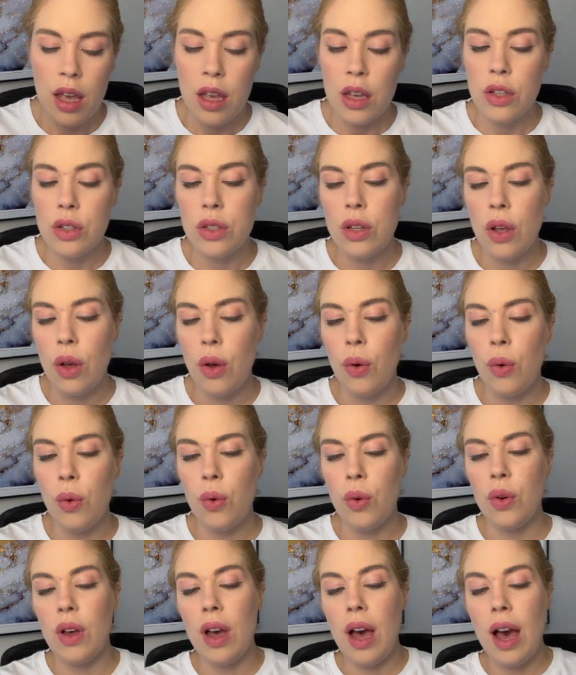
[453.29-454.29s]

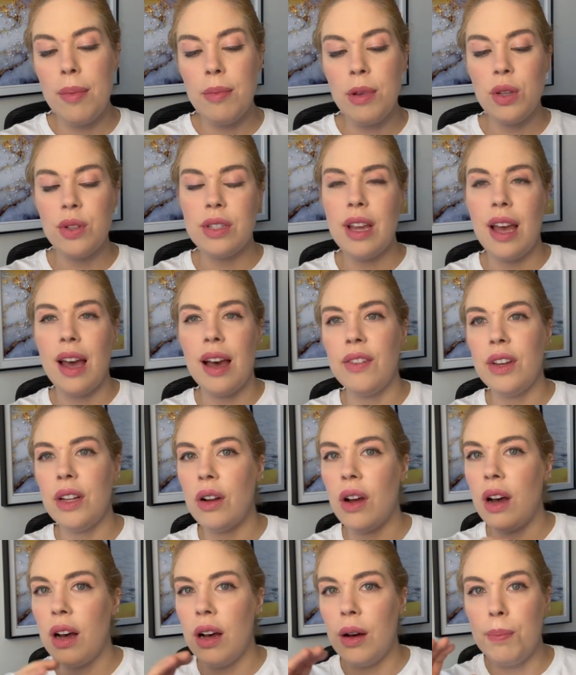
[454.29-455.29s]
So I'm used to
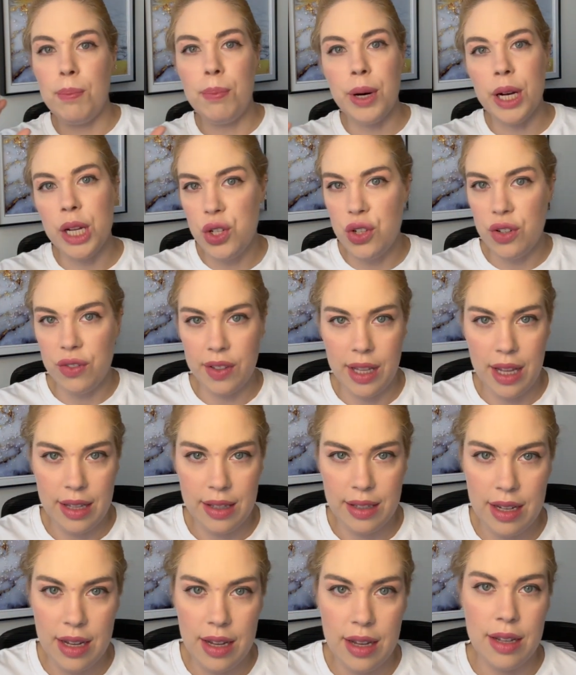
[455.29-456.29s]
having a bunch of
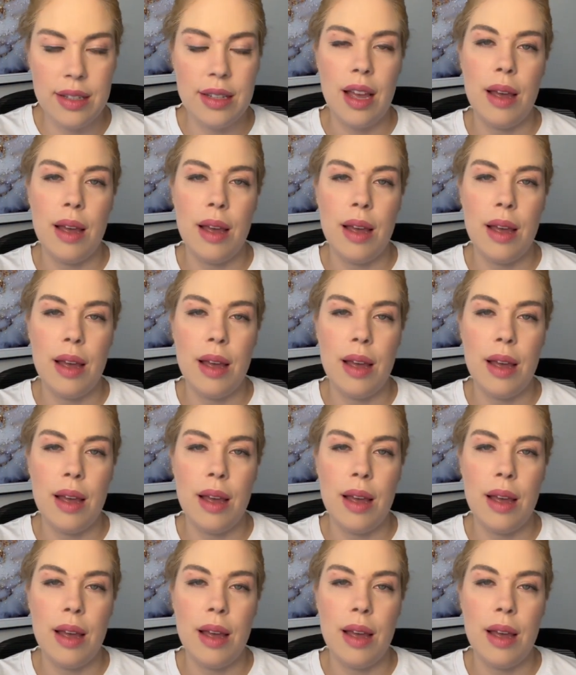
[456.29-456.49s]
lenses.